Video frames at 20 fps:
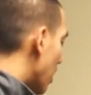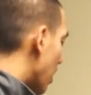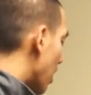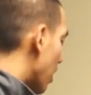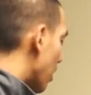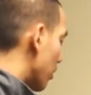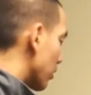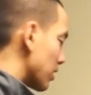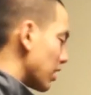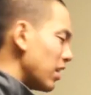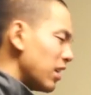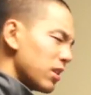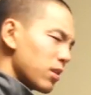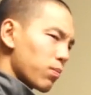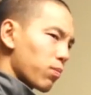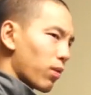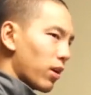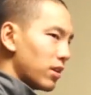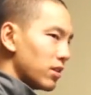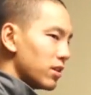I was kind of
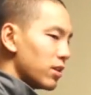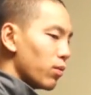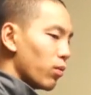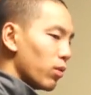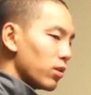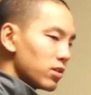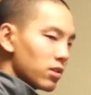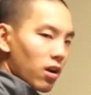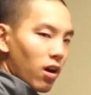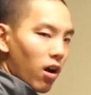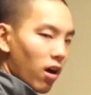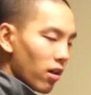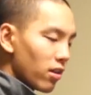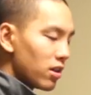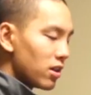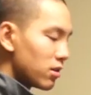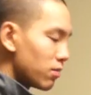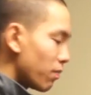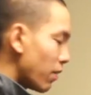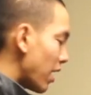surprised it wasn't on
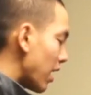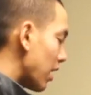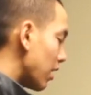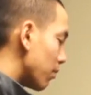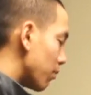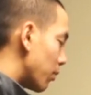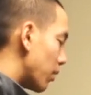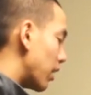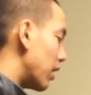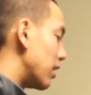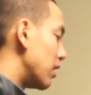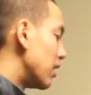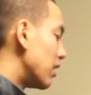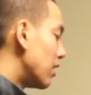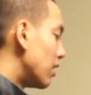this bag, but